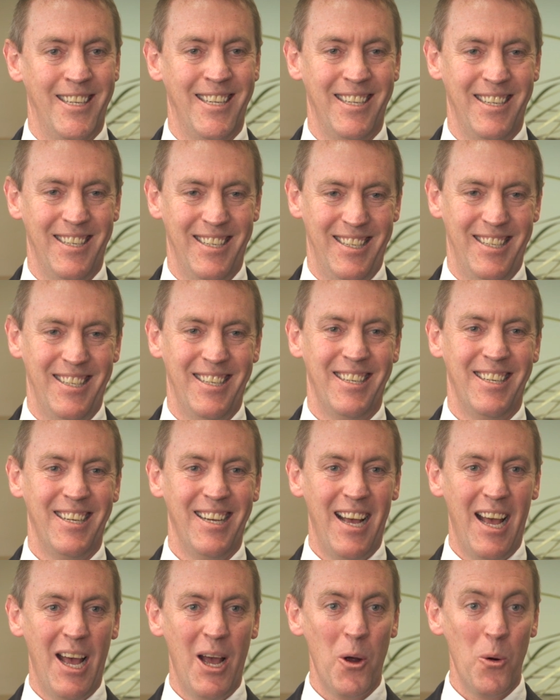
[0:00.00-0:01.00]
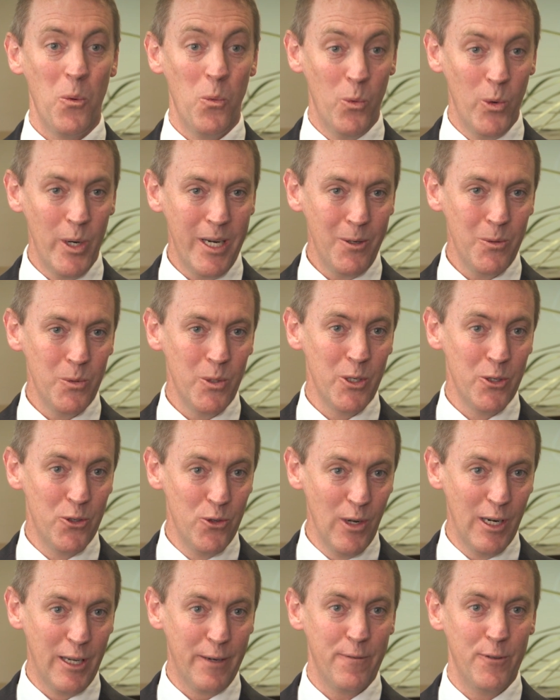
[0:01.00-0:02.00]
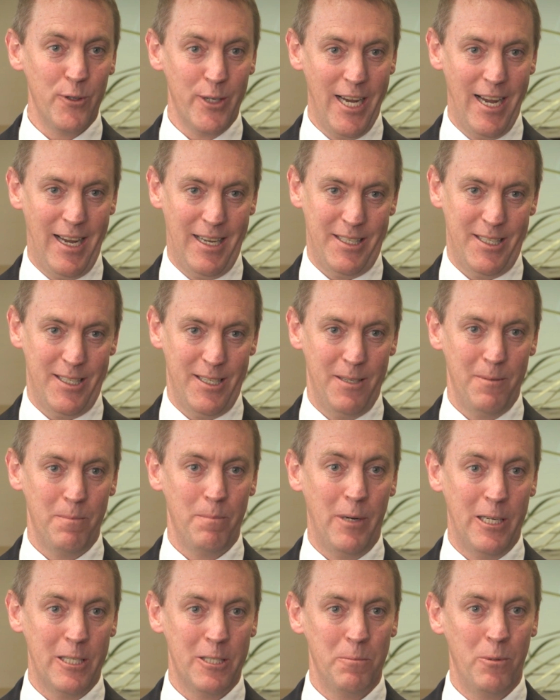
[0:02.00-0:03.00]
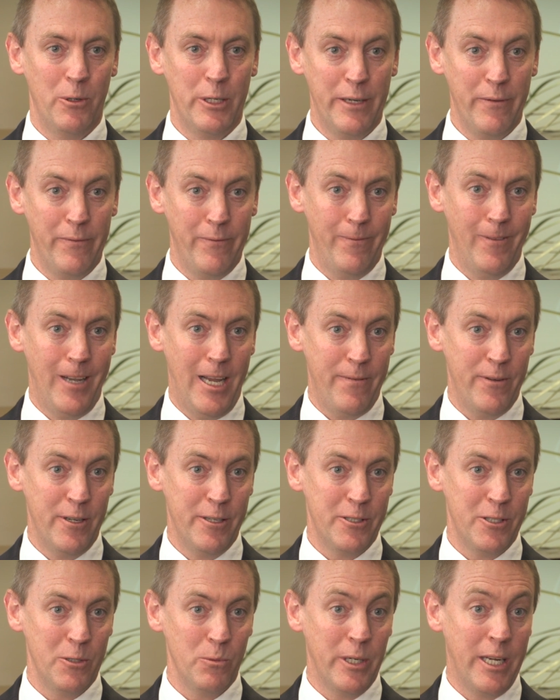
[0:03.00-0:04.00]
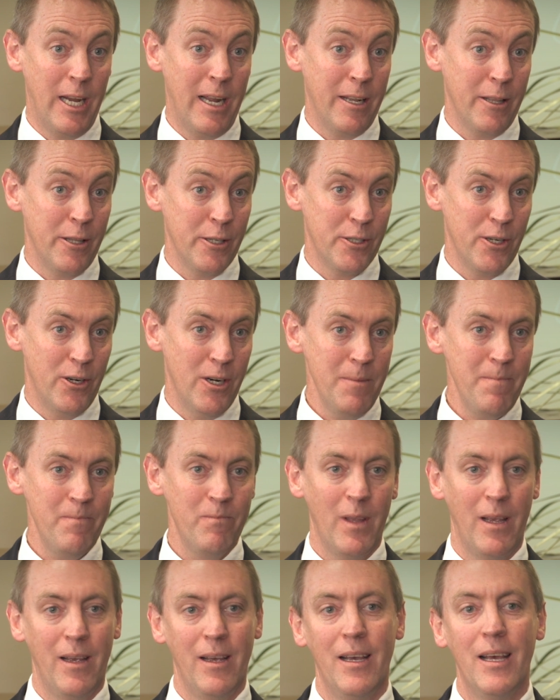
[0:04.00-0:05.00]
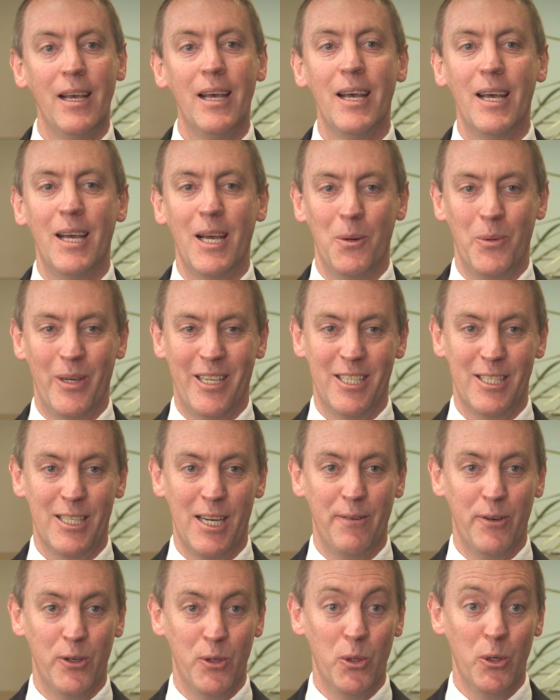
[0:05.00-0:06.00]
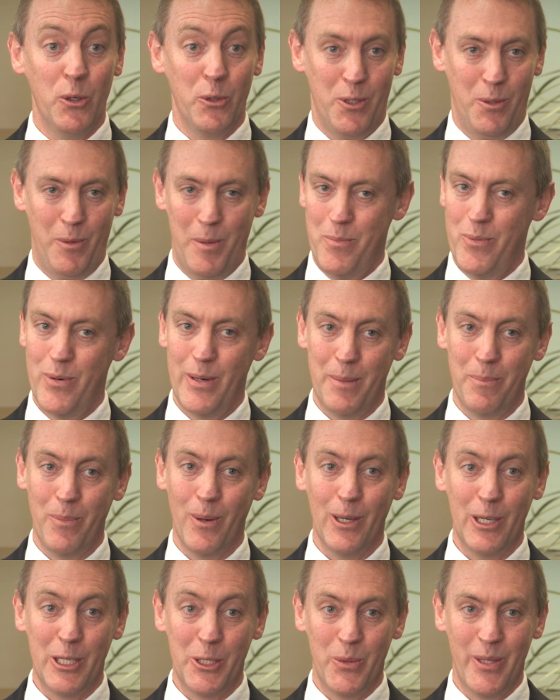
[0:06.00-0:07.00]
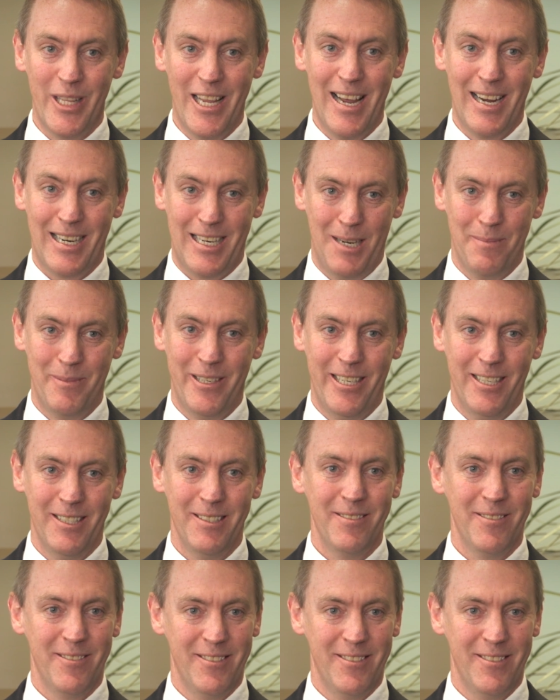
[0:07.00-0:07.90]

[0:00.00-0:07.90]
wasn't it? We were drilling for gas based upon the evidence that we had at the time, and we discovered oil, so we're pretty pleased with the outcome here.